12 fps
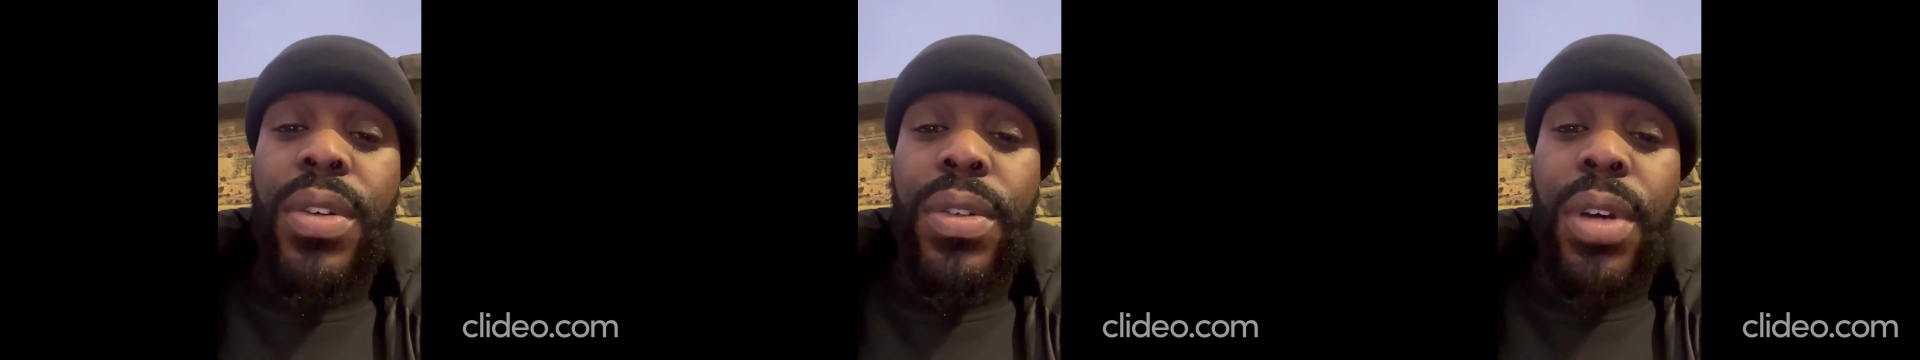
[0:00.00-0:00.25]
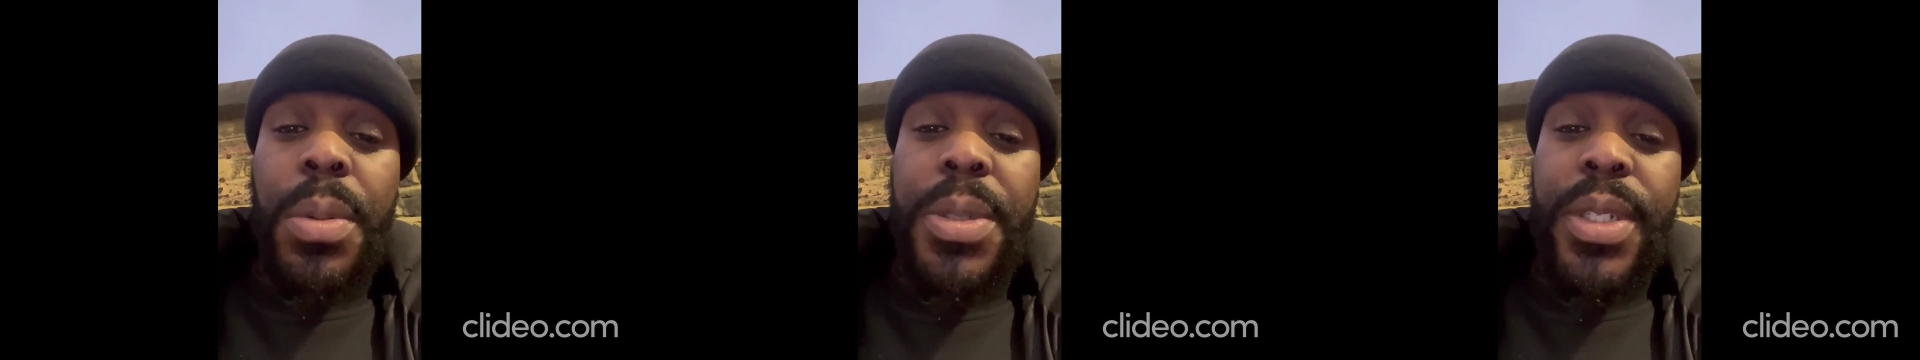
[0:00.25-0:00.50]

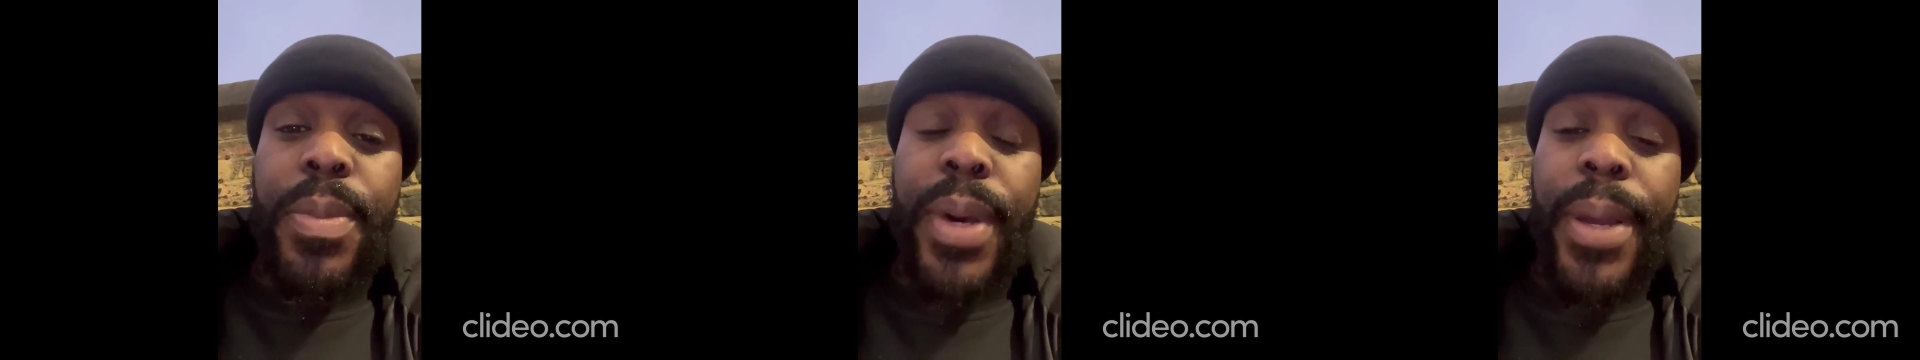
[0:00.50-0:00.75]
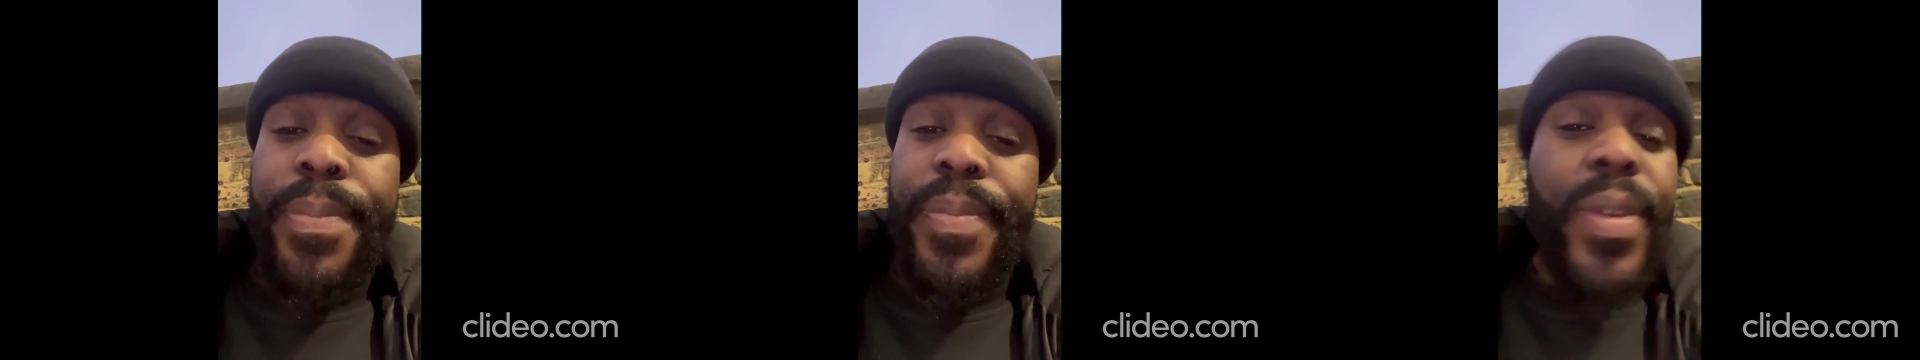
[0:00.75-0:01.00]
good option,
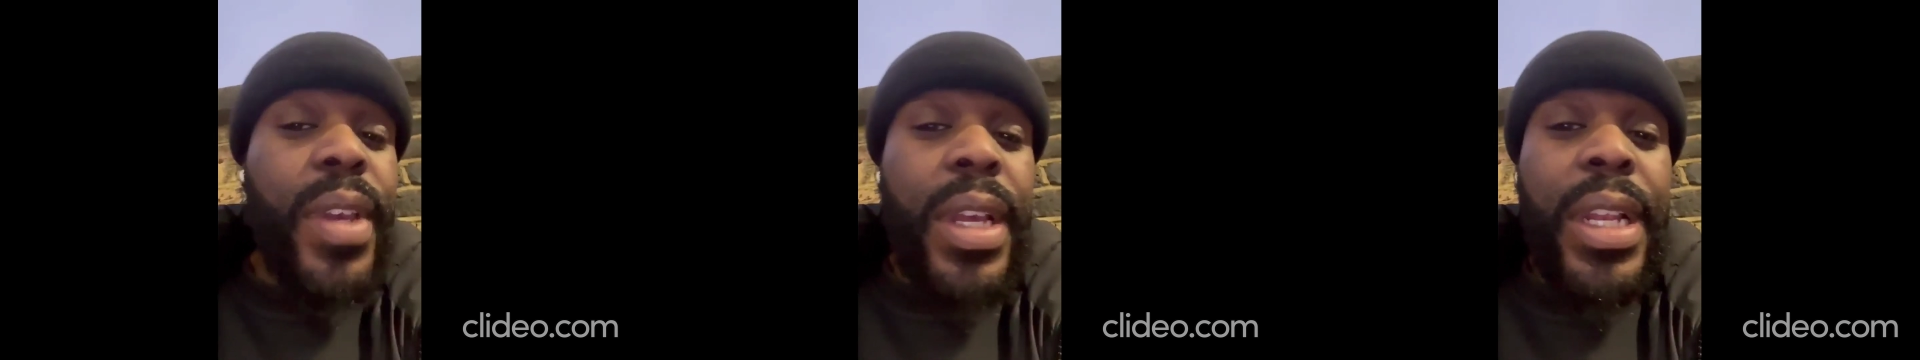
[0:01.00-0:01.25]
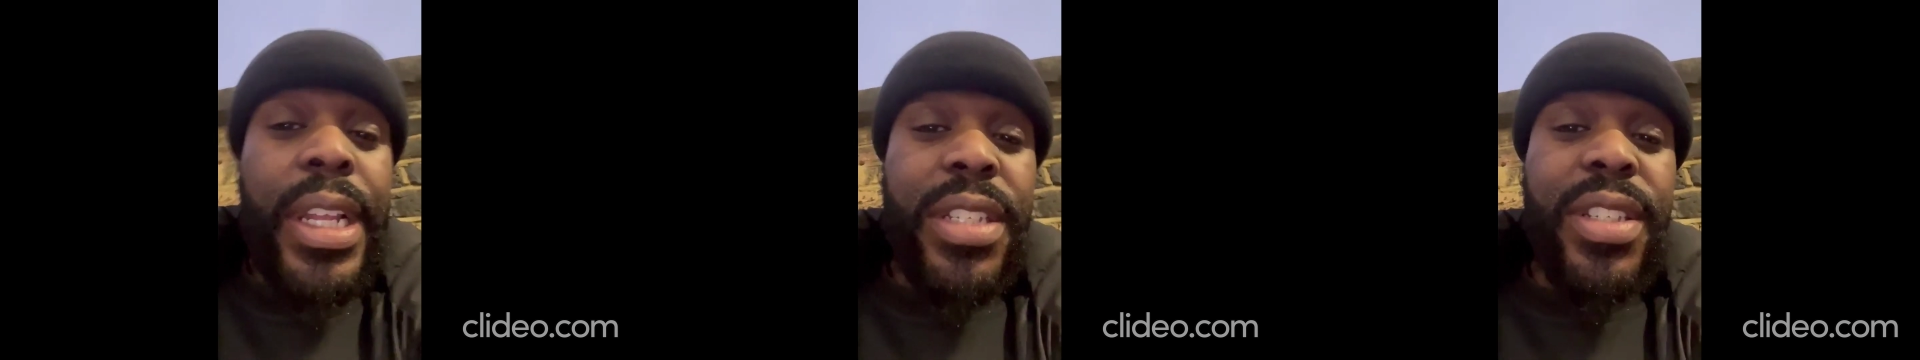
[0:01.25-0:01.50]
but
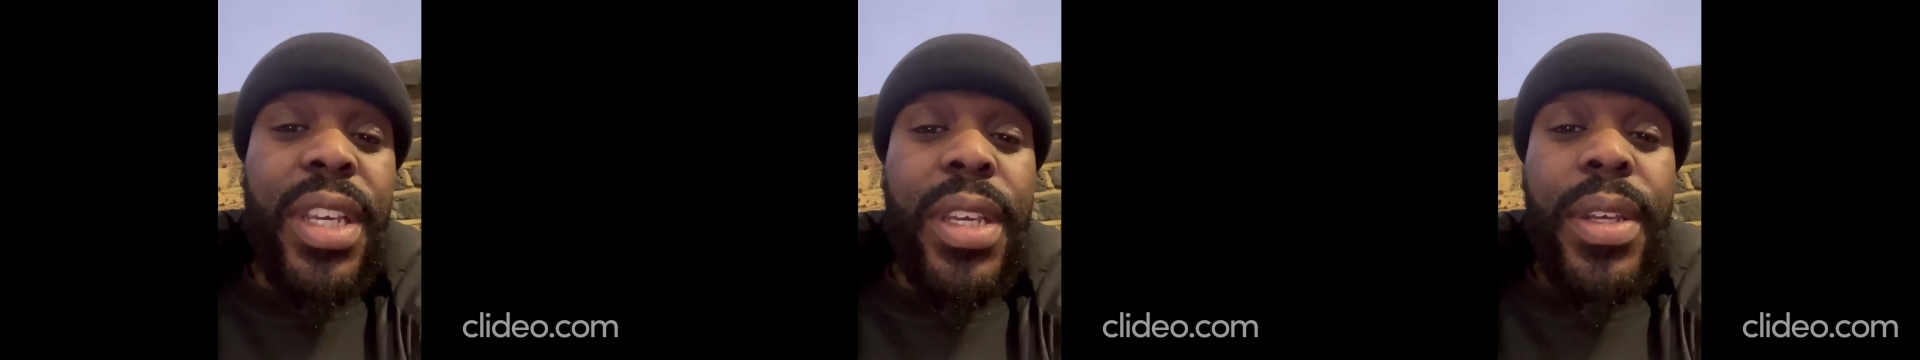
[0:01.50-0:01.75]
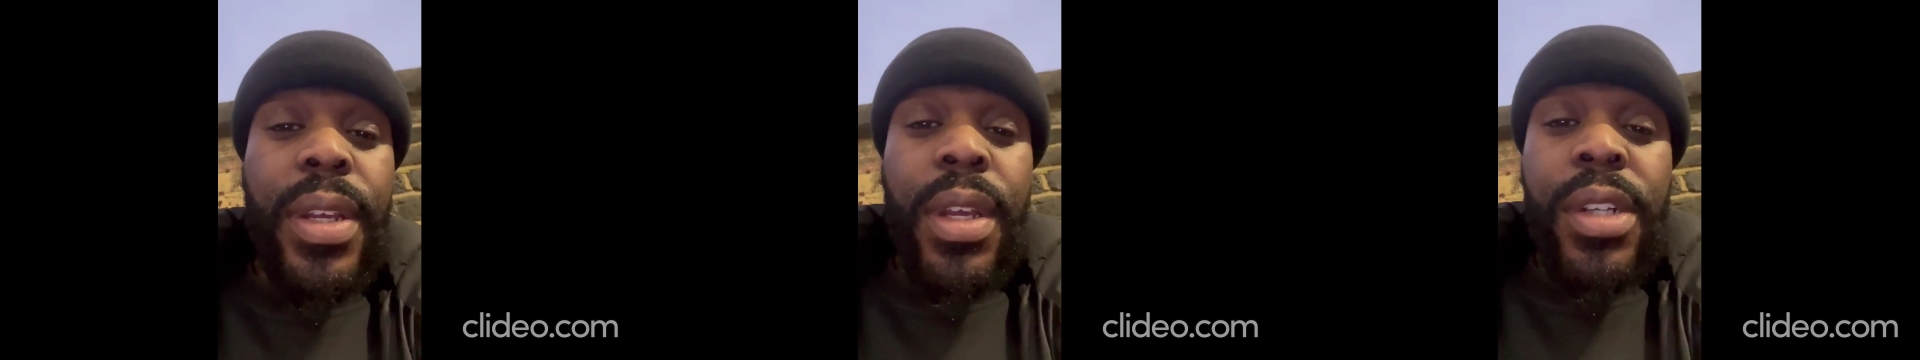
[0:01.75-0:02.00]
let's see.
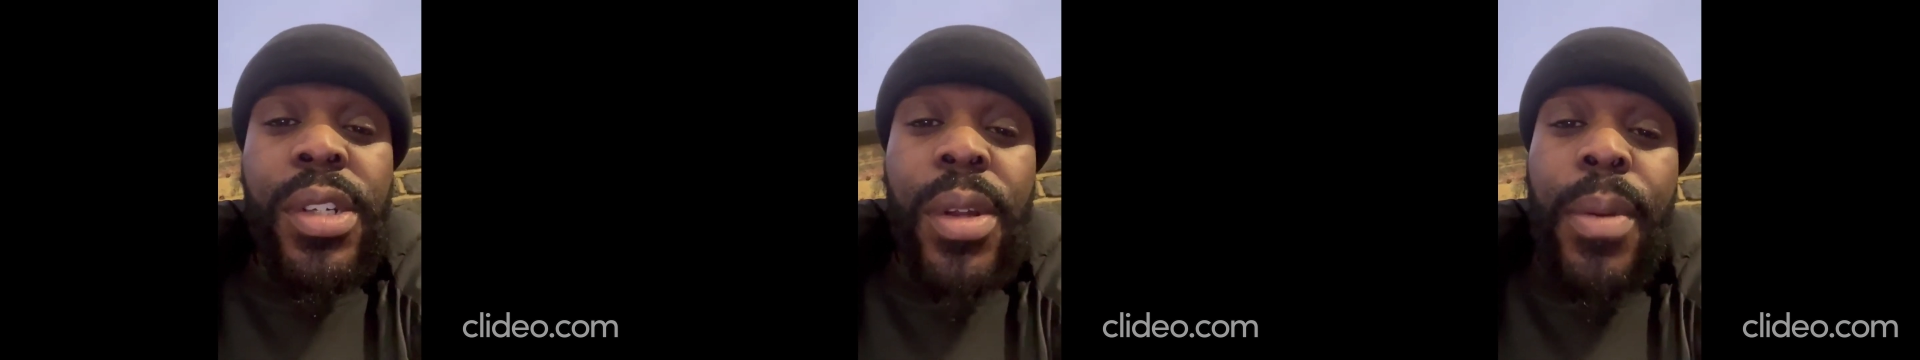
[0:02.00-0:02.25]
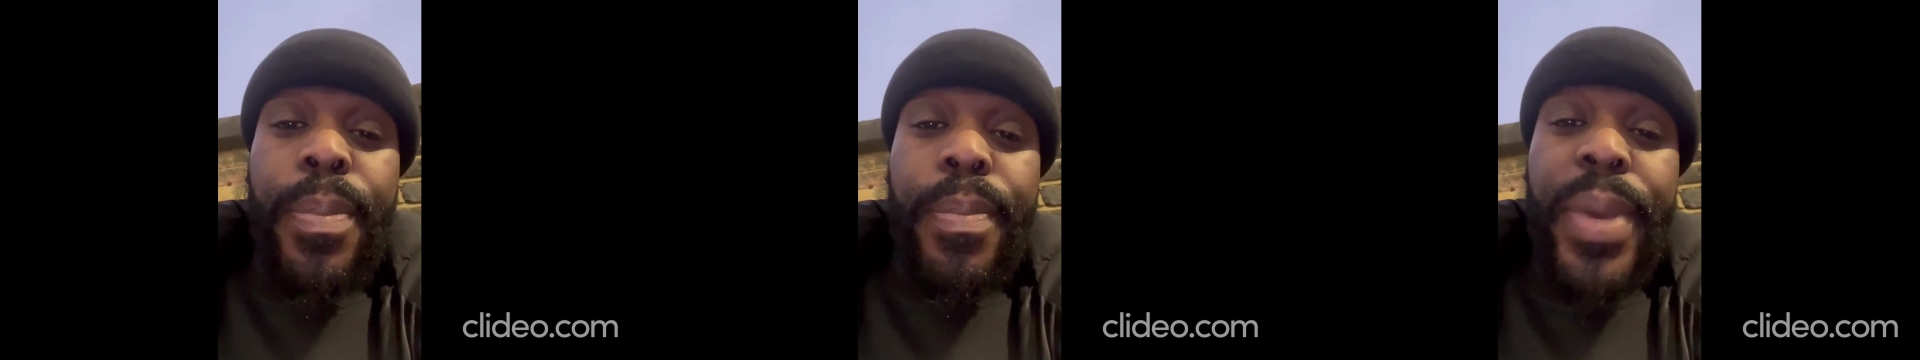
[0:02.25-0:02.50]

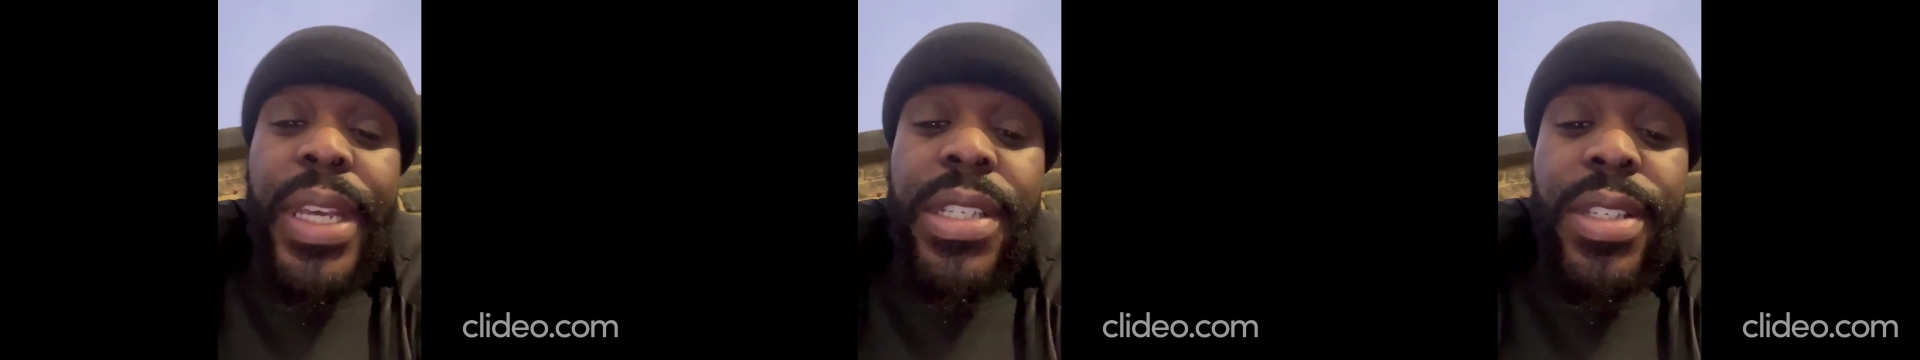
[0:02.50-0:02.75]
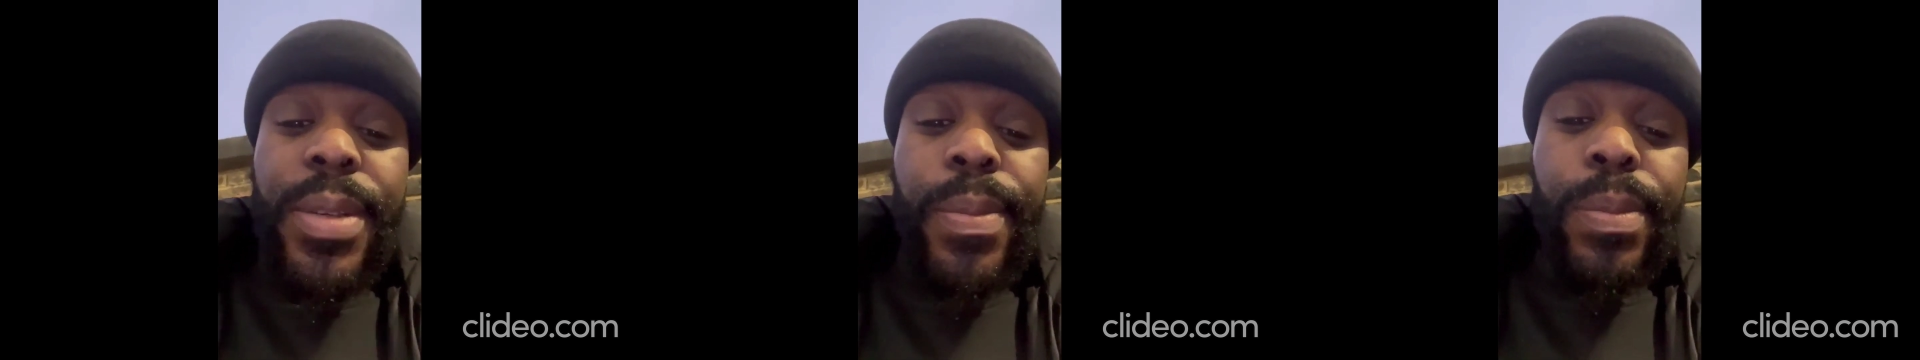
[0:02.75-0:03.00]
Peace.